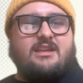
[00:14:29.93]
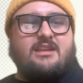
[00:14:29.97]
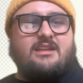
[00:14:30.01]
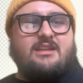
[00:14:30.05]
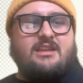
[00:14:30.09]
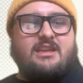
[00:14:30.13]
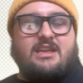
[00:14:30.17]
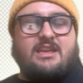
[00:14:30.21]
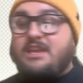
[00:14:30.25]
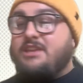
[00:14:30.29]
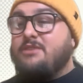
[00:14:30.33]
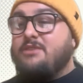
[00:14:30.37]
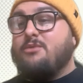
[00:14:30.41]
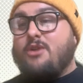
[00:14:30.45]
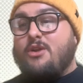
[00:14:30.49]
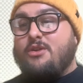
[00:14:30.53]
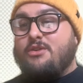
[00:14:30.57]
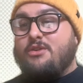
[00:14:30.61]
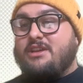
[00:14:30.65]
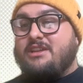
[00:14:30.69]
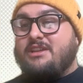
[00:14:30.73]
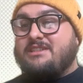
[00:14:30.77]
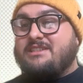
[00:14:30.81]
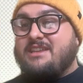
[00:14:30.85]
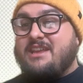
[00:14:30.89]
He wrote
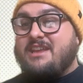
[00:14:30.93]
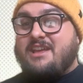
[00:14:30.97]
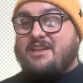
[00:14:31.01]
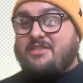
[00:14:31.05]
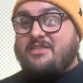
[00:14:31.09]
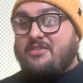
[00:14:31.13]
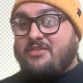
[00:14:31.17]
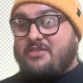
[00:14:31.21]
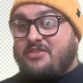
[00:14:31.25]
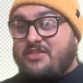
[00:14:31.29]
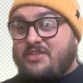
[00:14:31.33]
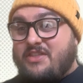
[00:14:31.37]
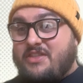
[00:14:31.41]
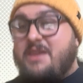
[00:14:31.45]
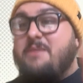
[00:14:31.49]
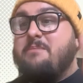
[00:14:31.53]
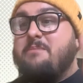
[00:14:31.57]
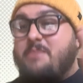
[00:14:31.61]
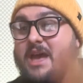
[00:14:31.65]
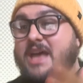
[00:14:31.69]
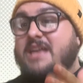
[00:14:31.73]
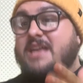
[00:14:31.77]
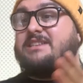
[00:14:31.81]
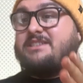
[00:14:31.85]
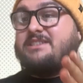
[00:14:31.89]
us the
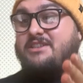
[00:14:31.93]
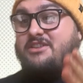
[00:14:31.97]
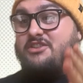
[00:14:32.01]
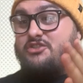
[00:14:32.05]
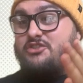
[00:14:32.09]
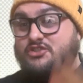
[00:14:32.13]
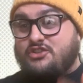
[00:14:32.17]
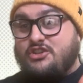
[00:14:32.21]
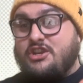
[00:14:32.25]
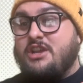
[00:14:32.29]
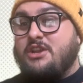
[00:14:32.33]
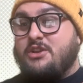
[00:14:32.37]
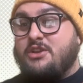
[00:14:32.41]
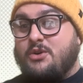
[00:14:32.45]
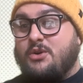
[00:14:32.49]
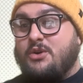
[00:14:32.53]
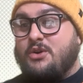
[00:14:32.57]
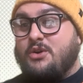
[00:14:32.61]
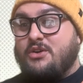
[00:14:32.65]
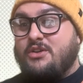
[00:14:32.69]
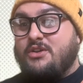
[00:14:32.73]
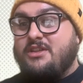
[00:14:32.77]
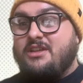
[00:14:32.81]
best jingle